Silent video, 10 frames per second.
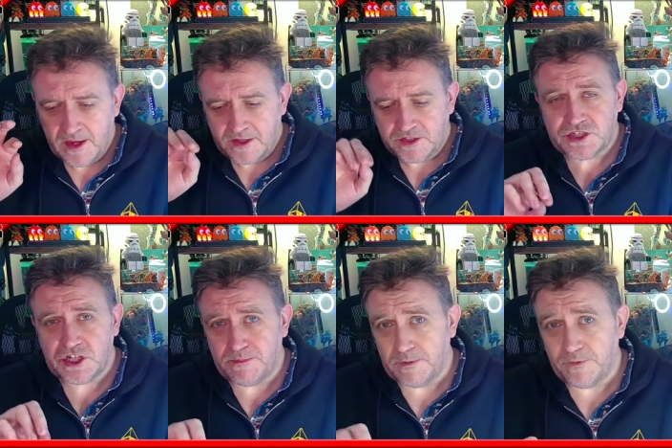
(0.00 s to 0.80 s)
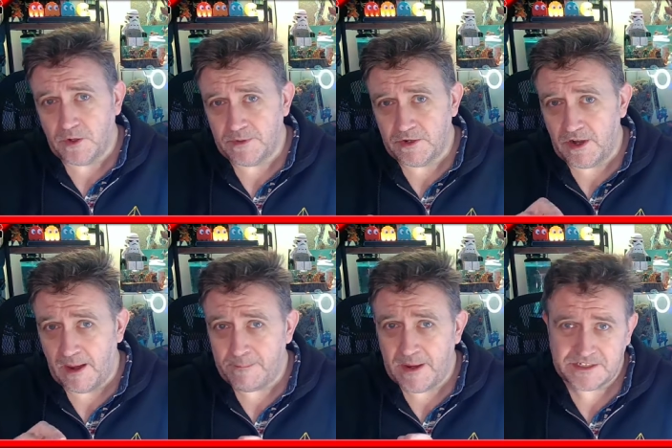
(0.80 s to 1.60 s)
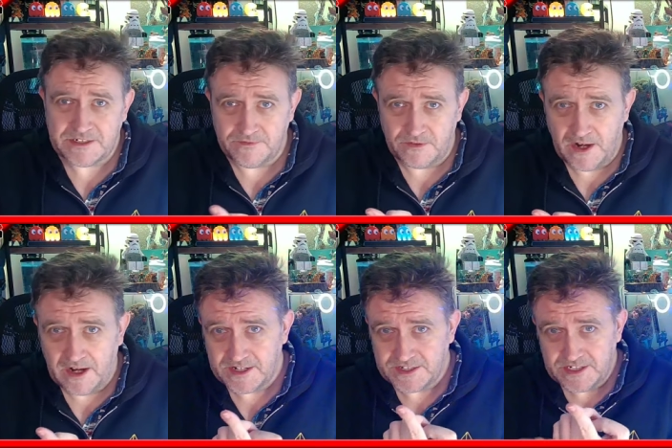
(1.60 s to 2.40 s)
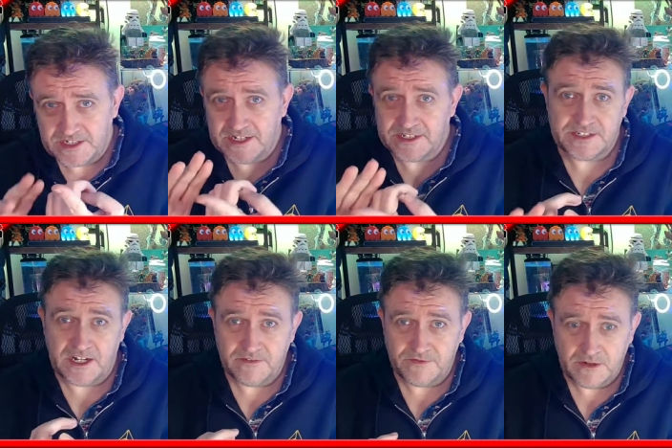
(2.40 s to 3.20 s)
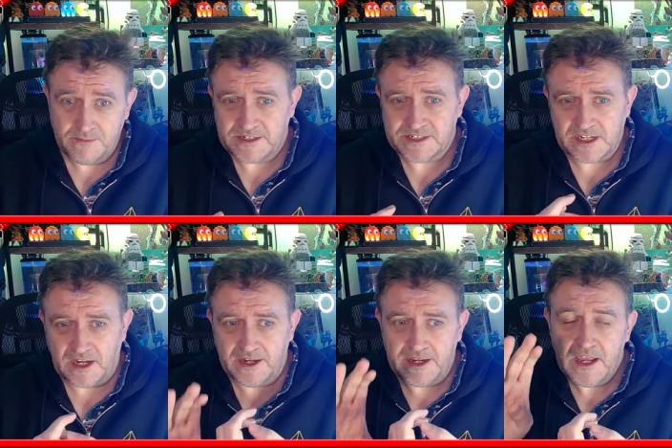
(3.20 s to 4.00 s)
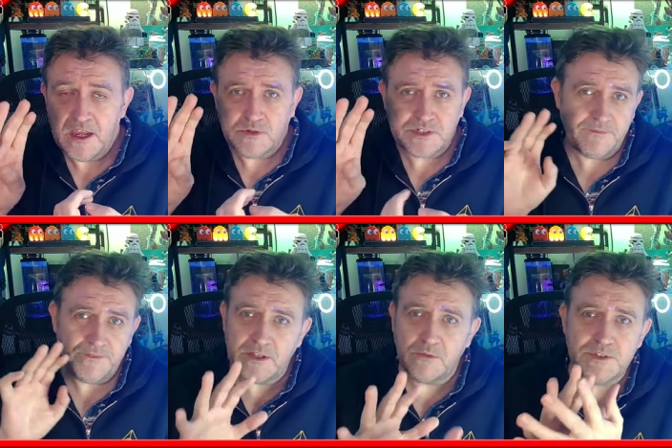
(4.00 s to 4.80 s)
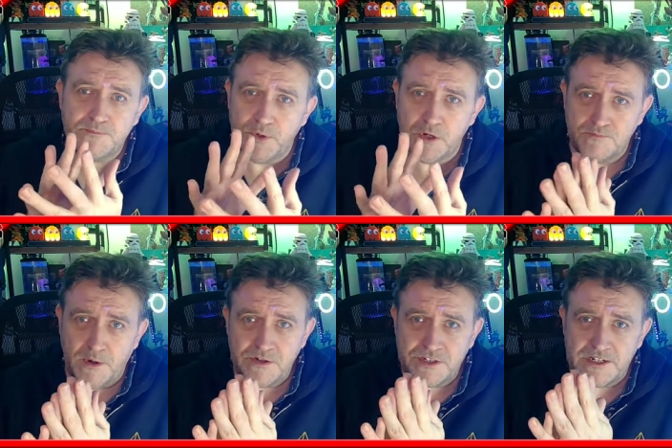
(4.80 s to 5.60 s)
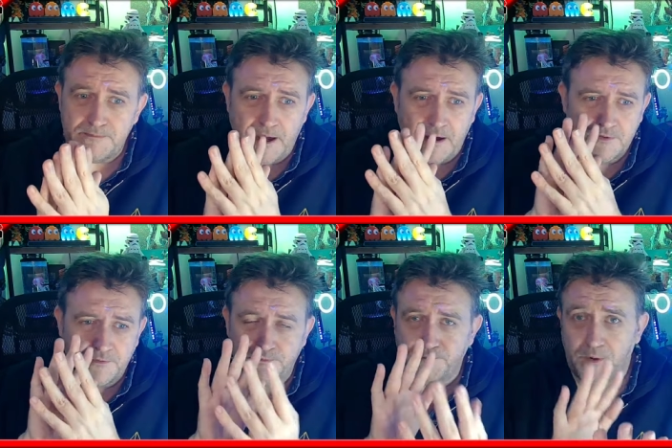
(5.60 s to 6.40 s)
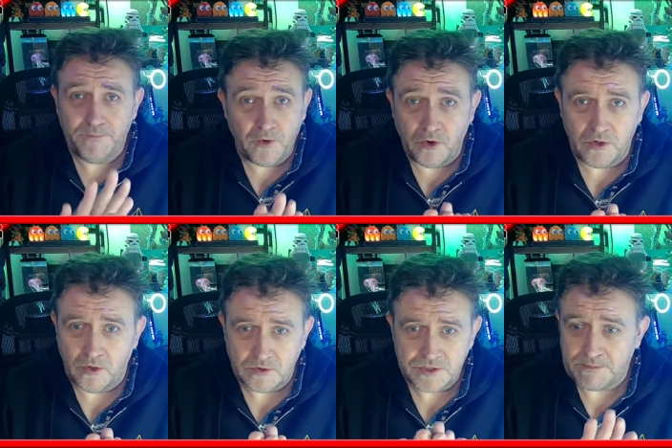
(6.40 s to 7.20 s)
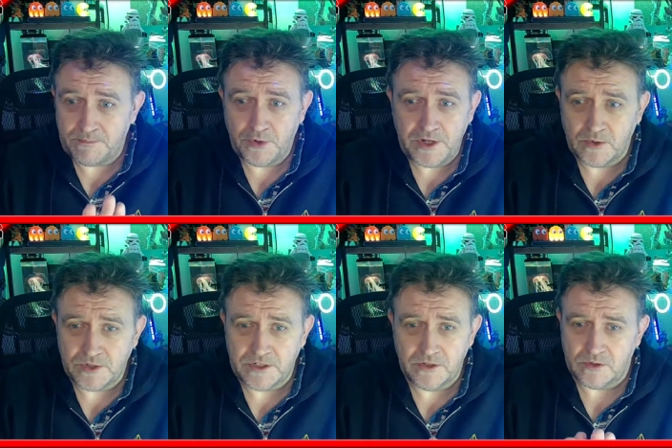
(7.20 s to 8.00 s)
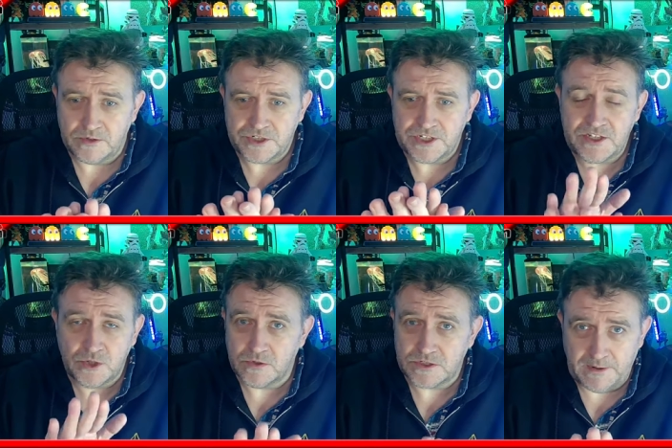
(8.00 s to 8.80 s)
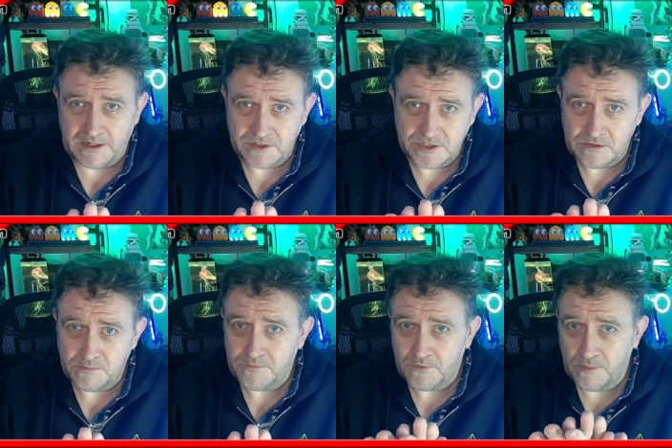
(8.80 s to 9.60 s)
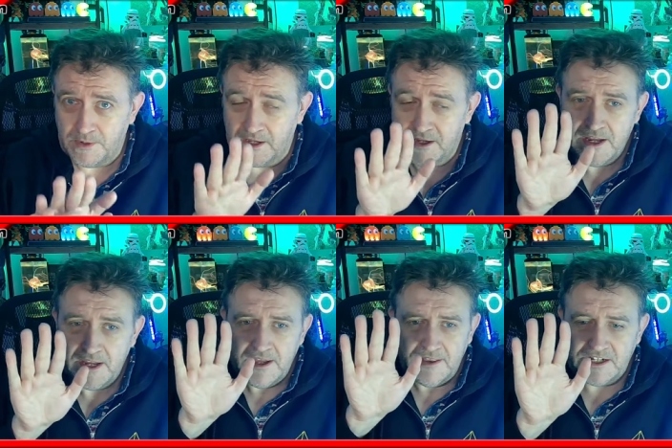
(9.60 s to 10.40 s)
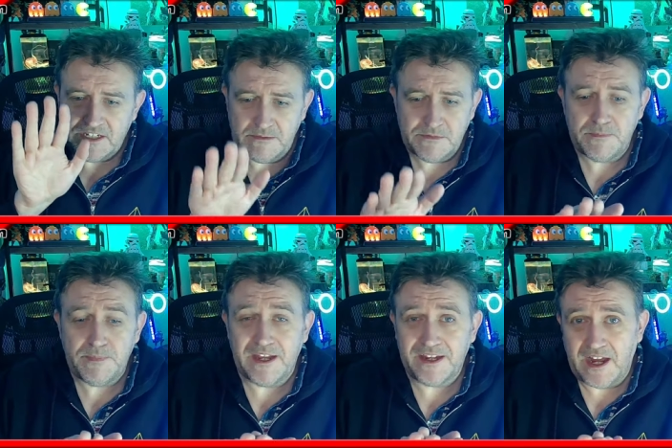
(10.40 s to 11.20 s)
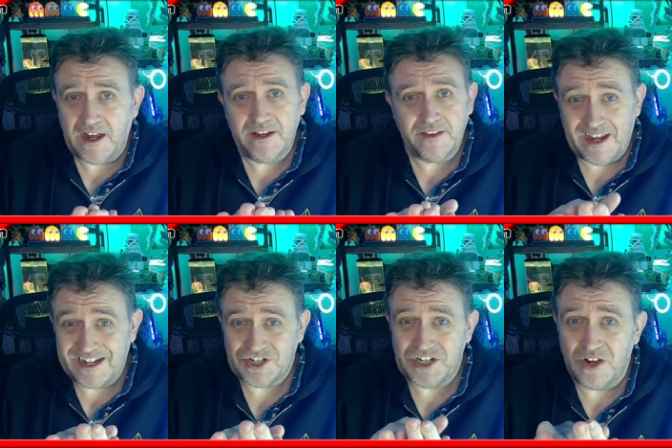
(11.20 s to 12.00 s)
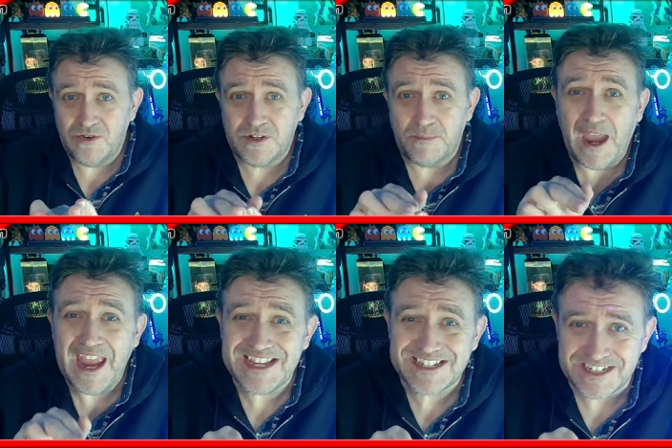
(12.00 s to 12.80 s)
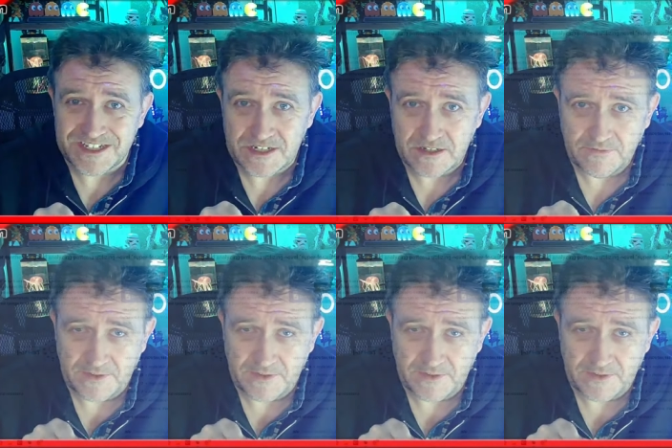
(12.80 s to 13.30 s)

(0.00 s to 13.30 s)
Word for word: The Superformula and massive variety inside of No Man's Sky was something that was bo boasted about before launch and pre-order launch. They talked about the Superformula. There seems to be a guy that actually owned a patent for